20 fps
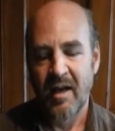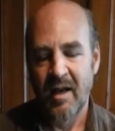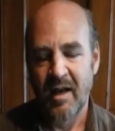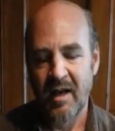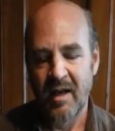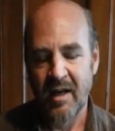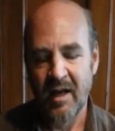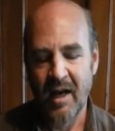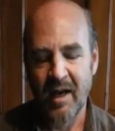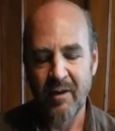
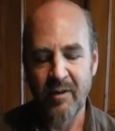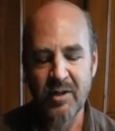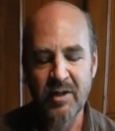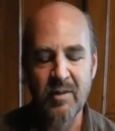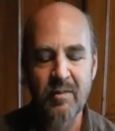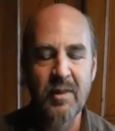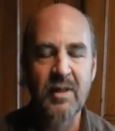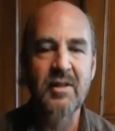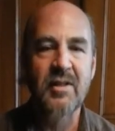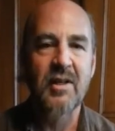And I would
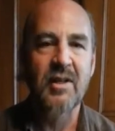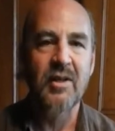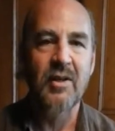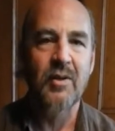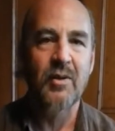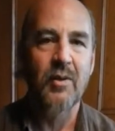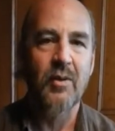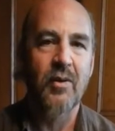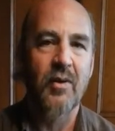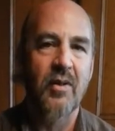submit to
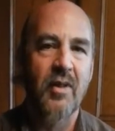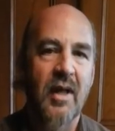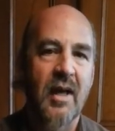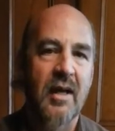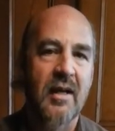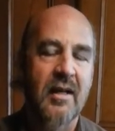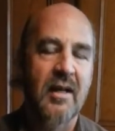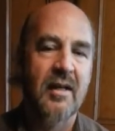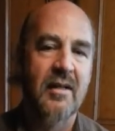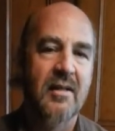you
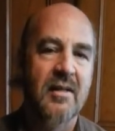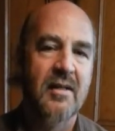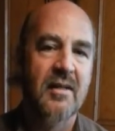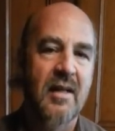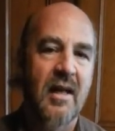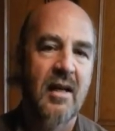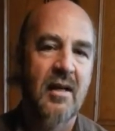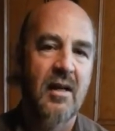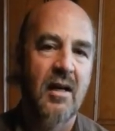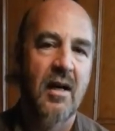that
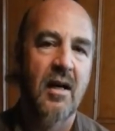instead